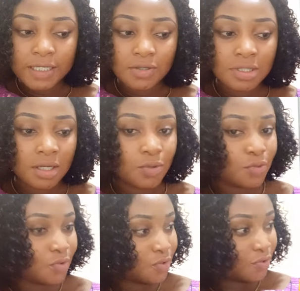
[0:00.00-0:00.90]
She was like,
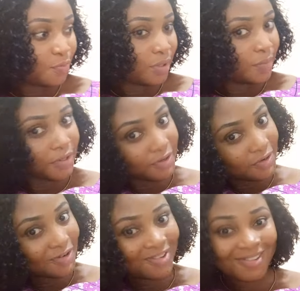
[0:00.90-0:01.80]
"Ooh, baby
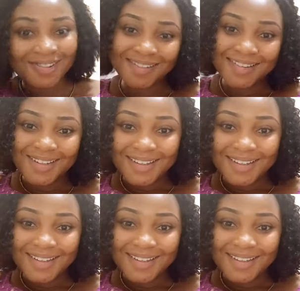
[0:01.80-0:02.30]
girl."